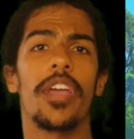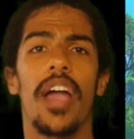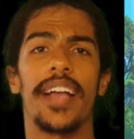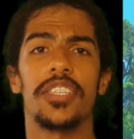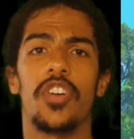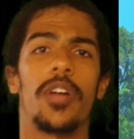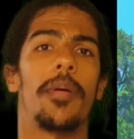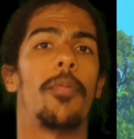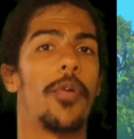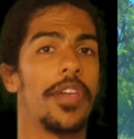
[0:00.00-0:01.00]
we can actually talk
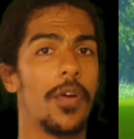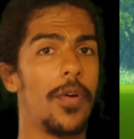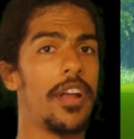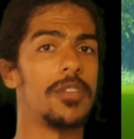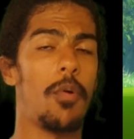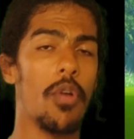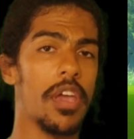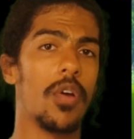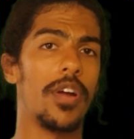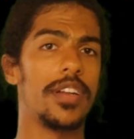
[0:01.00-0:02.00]
about Pokecoins.
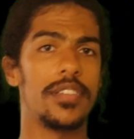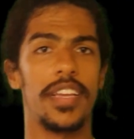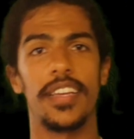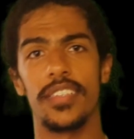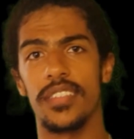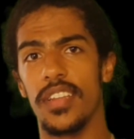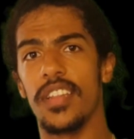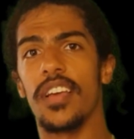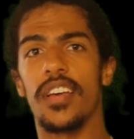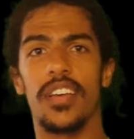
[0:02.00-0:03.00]
Pokecoins is
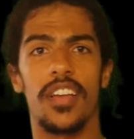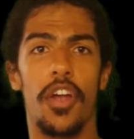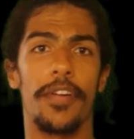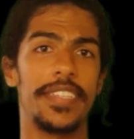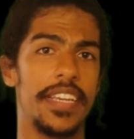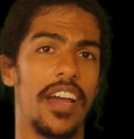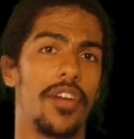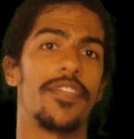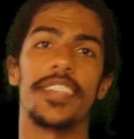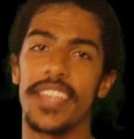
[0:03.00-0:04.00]
the currency
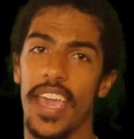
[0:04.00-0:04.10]
of this